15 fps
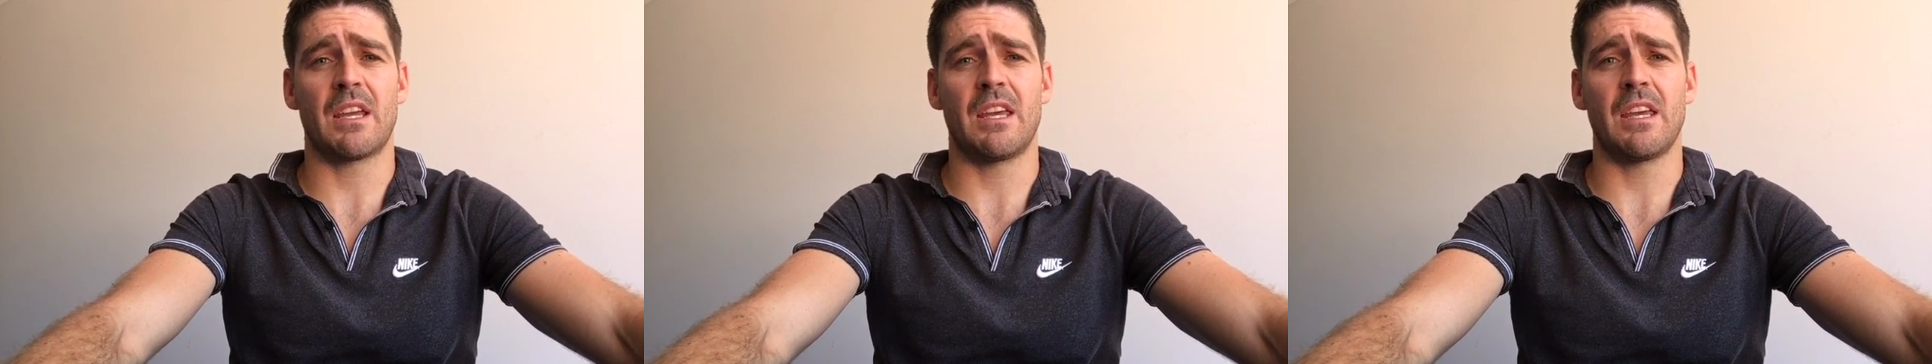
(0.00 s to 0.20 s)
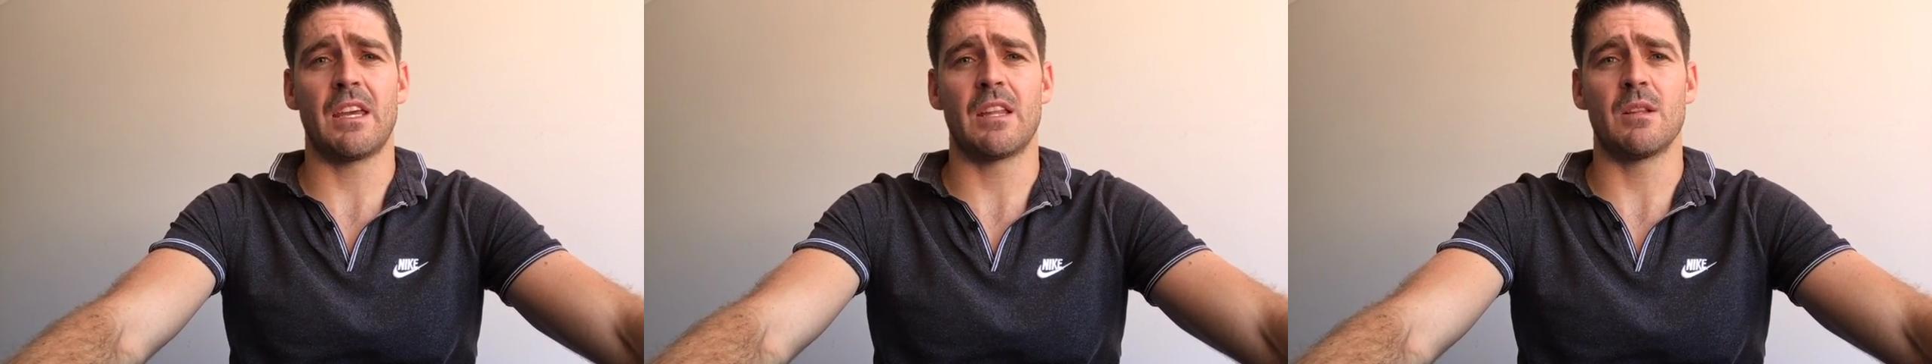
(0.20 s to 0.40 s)

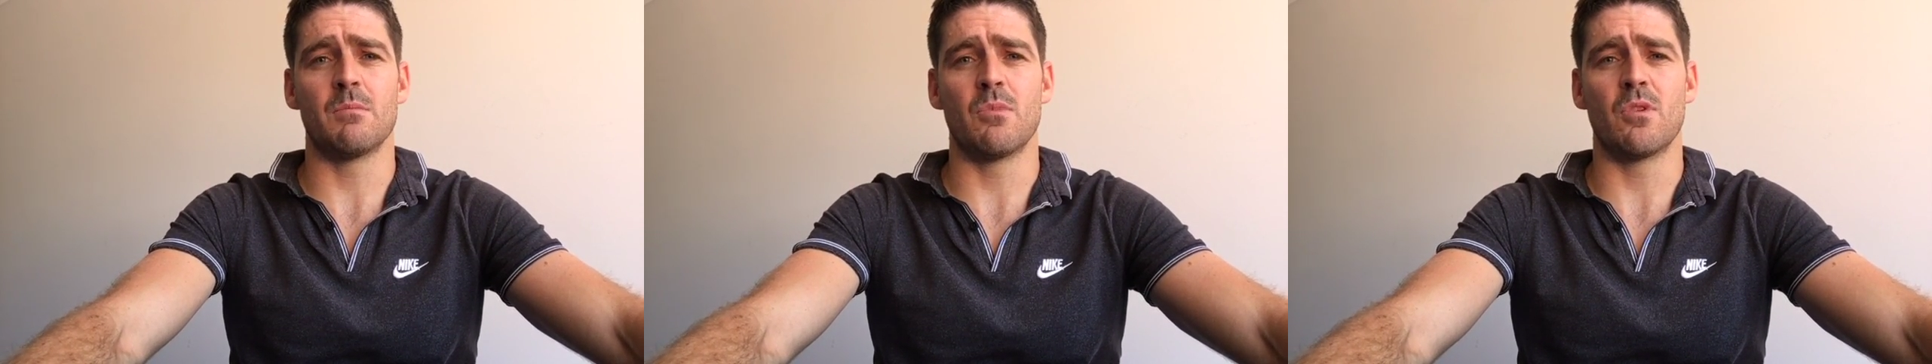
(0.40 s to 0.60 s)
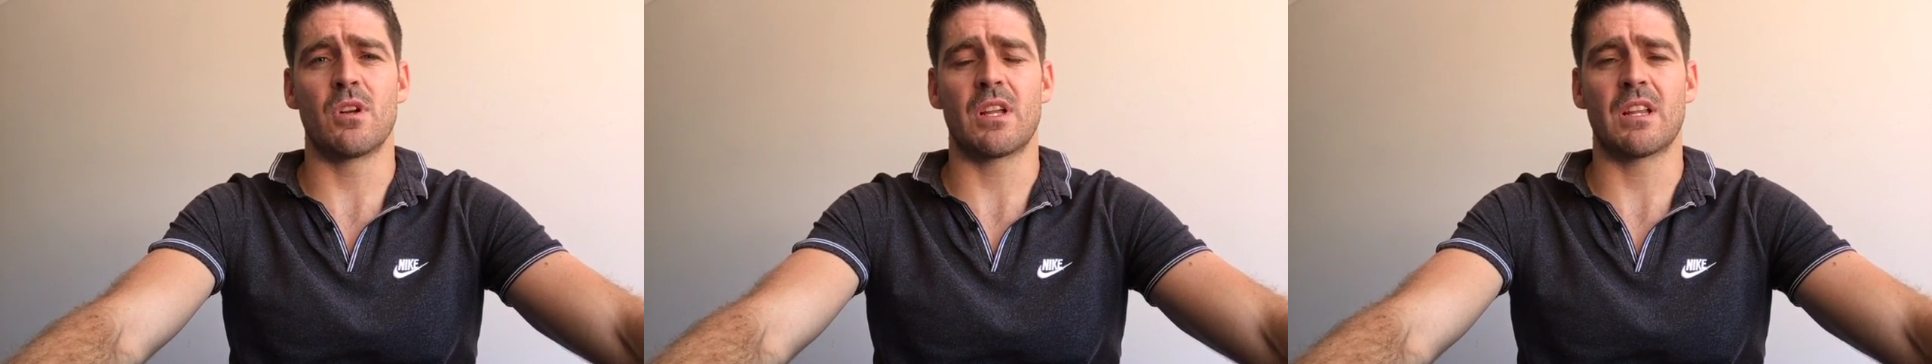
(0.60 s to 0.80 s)
kick in the
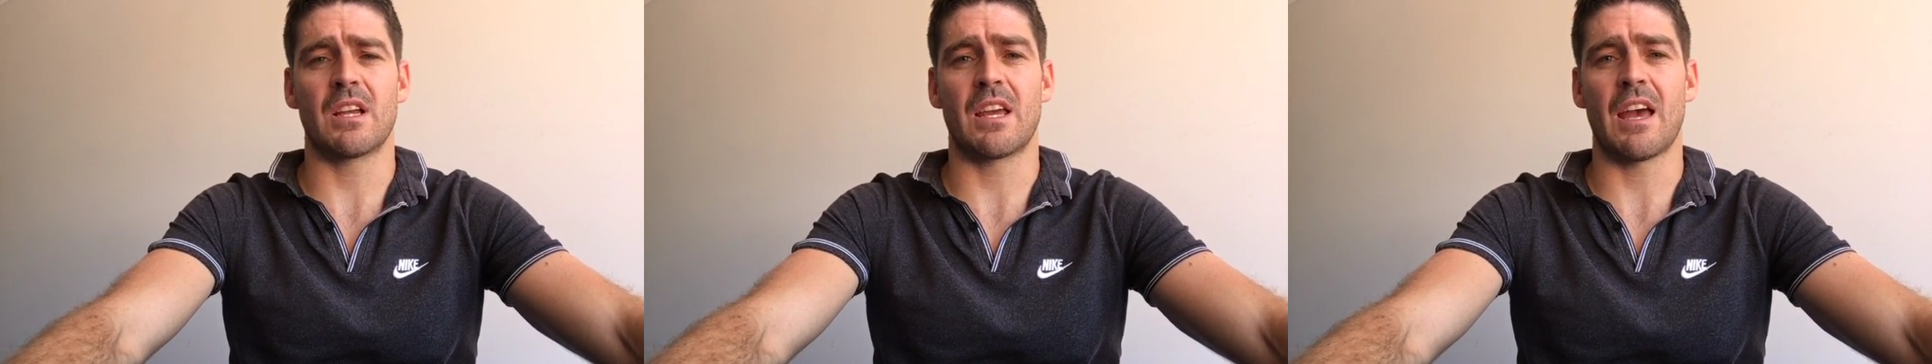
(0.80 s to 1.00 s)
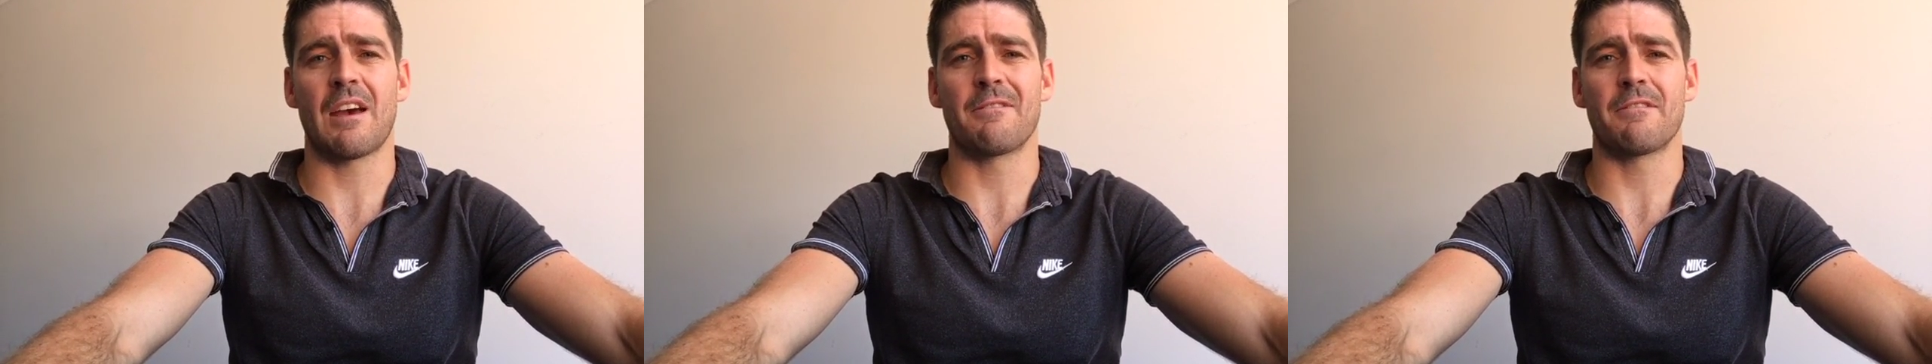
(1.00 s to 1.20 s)
morning than
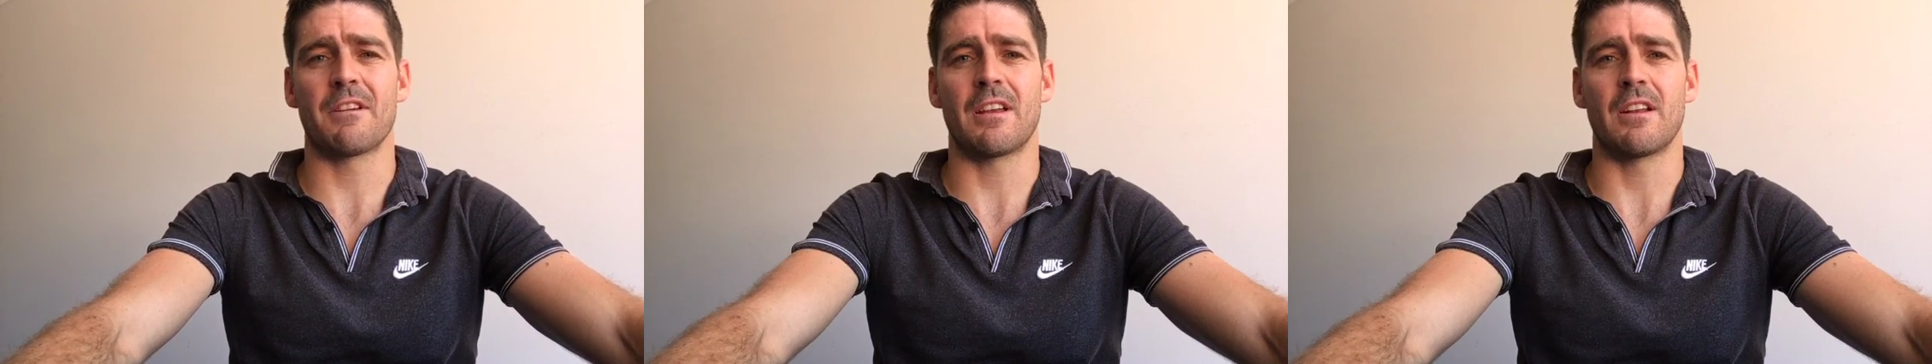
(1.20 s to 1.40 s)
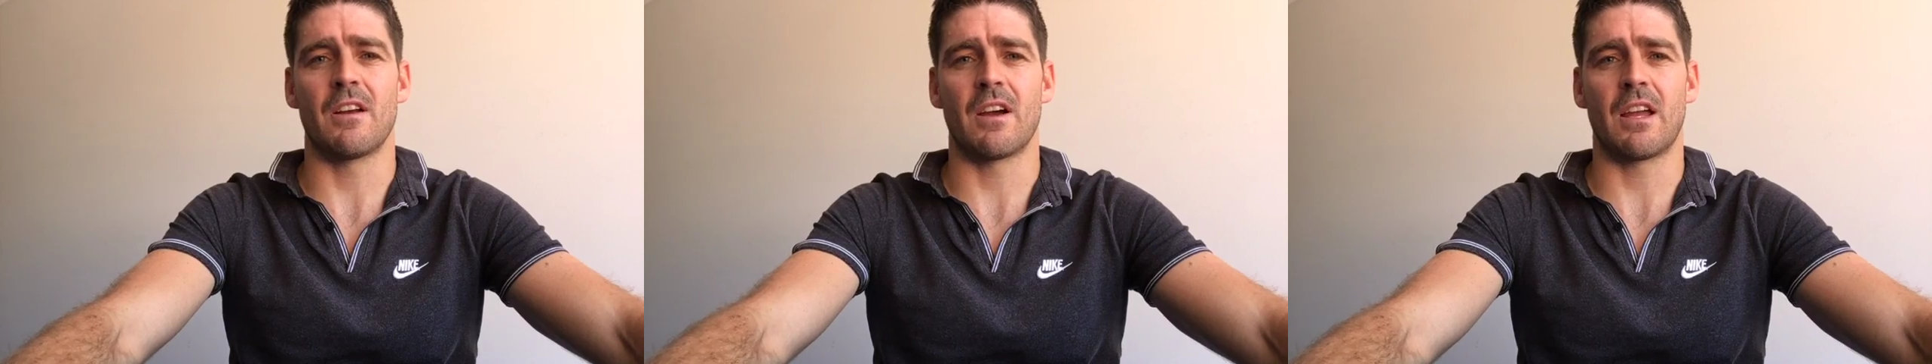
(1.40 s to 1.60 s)

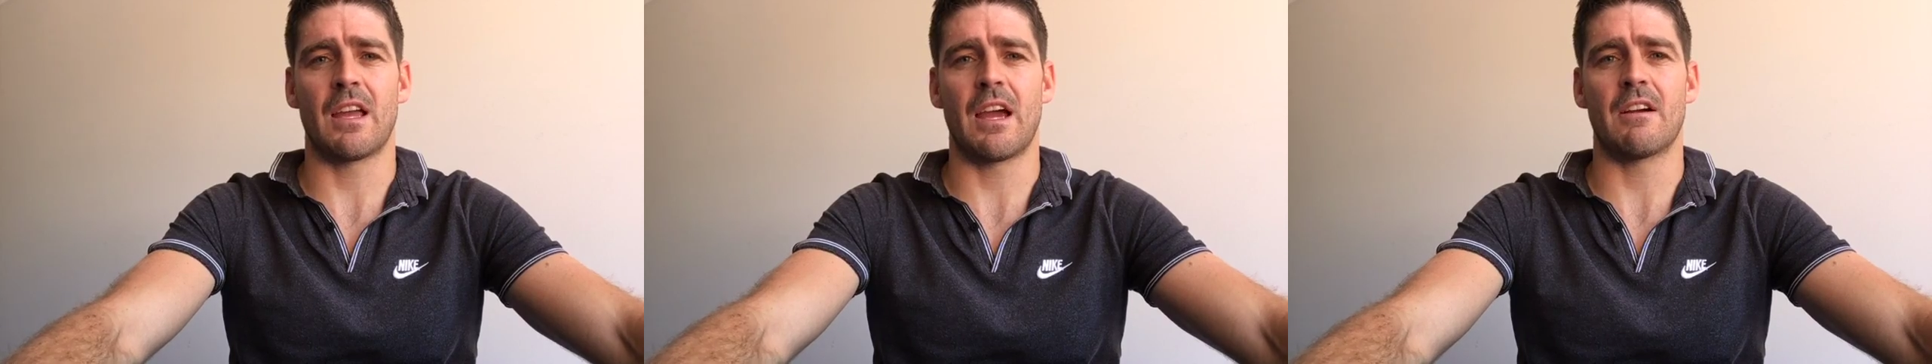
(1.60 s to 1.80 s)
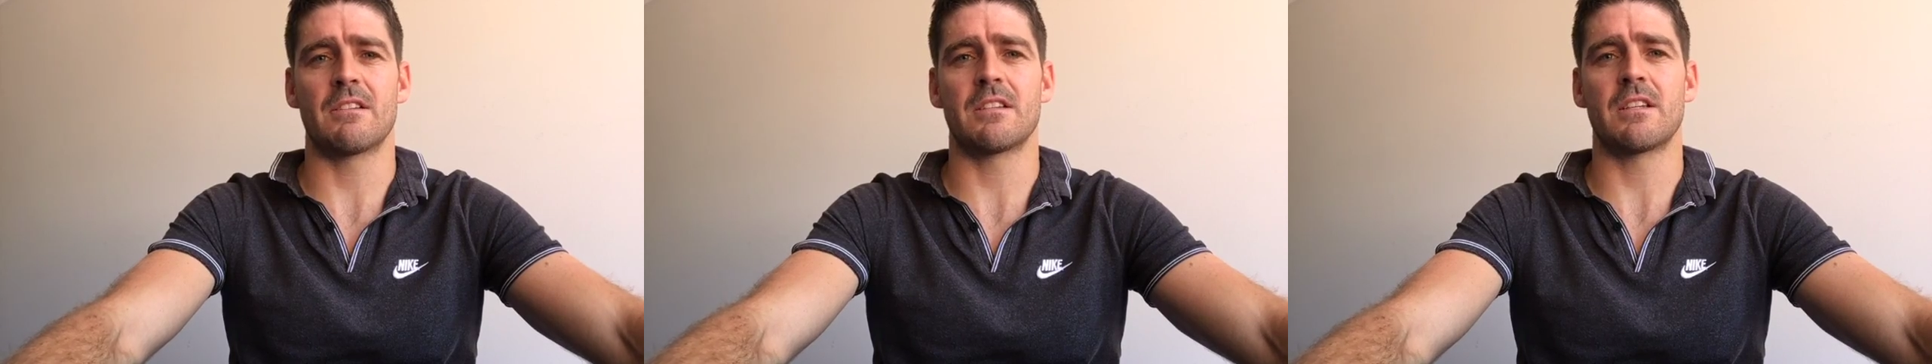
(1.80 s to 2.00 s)
caffeine. I can
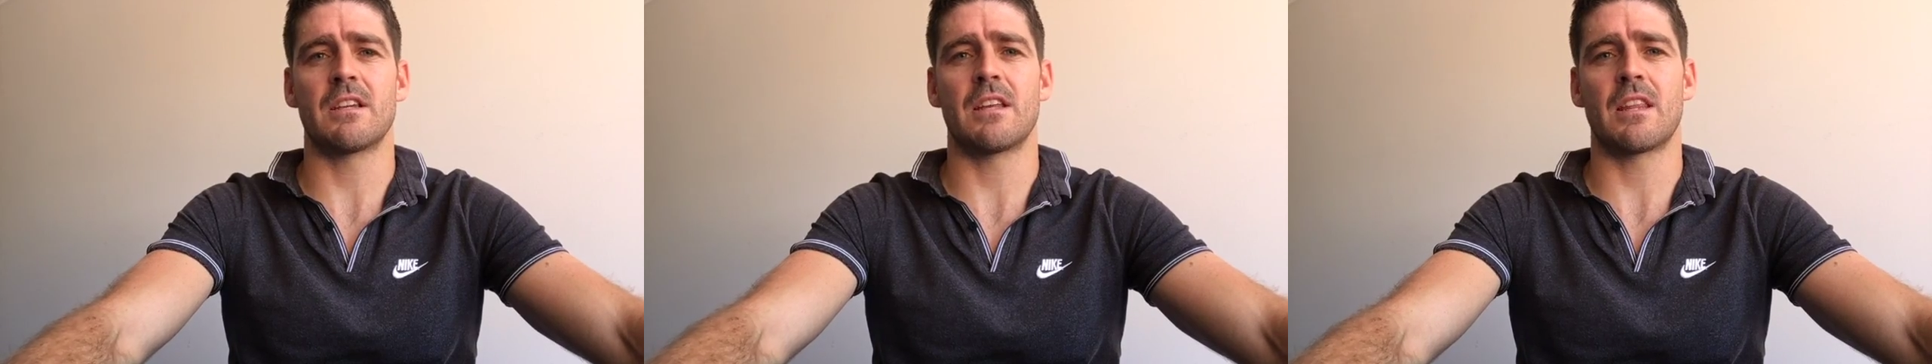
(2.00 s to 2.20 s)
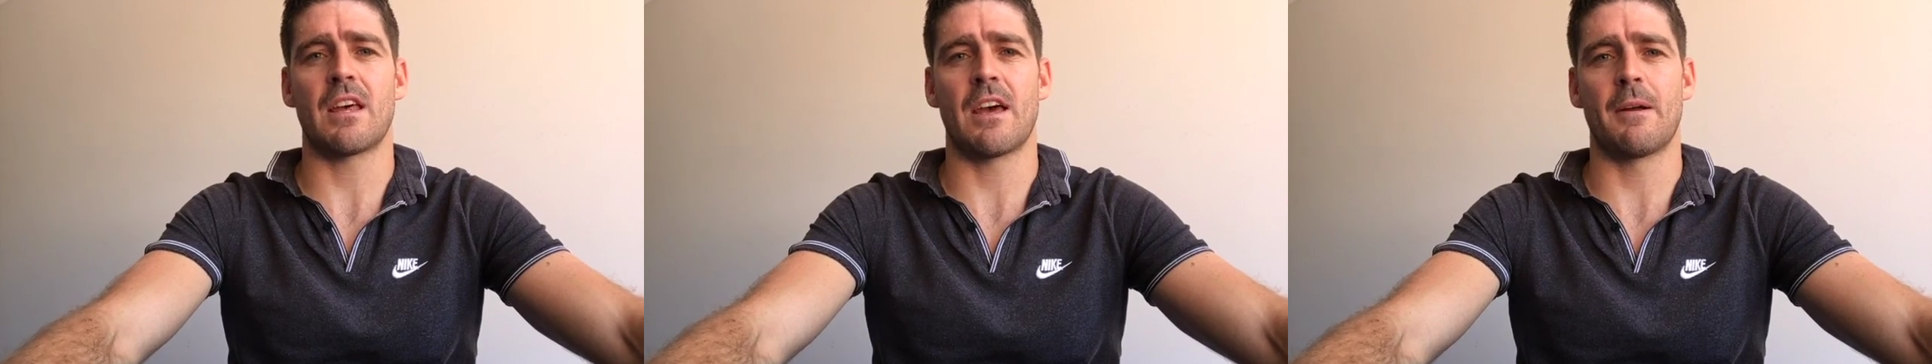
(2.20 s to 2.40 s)
guarantee
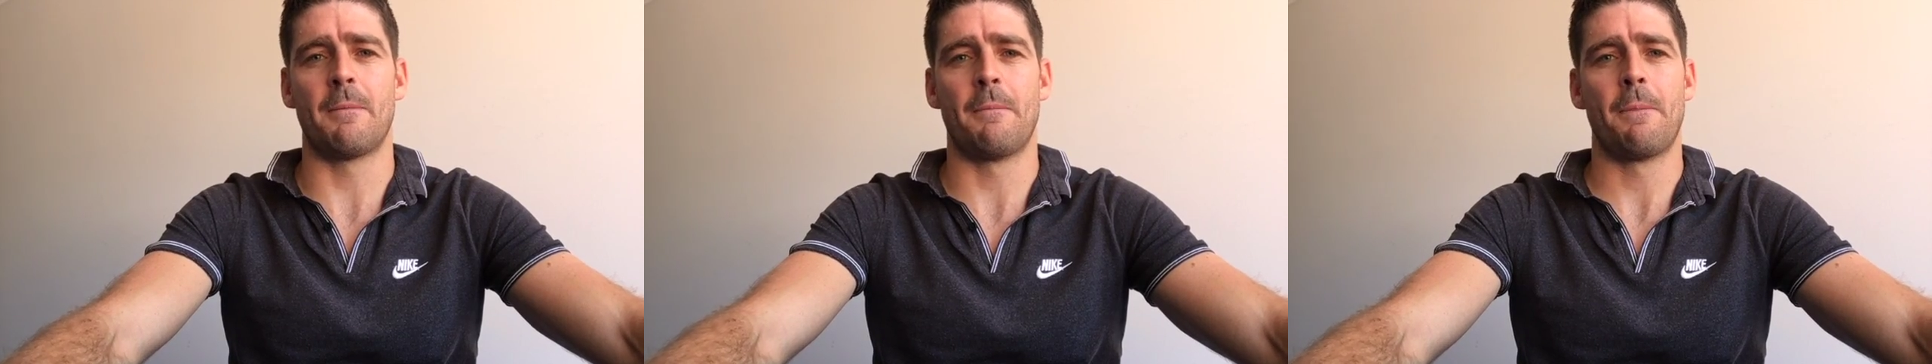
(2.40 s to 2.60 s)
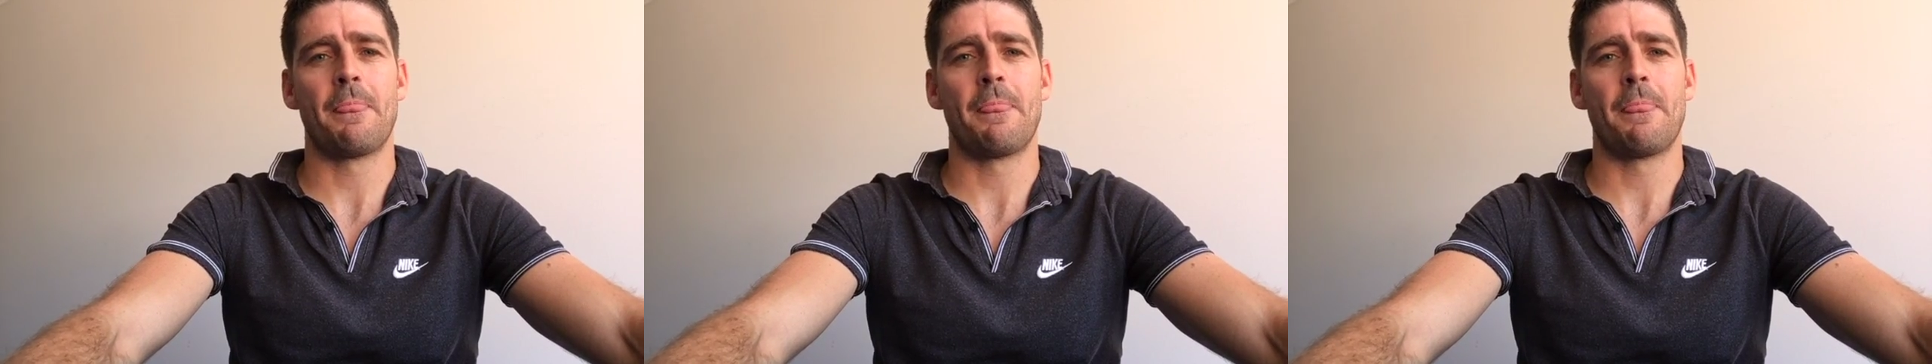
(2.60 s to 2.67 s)
you that.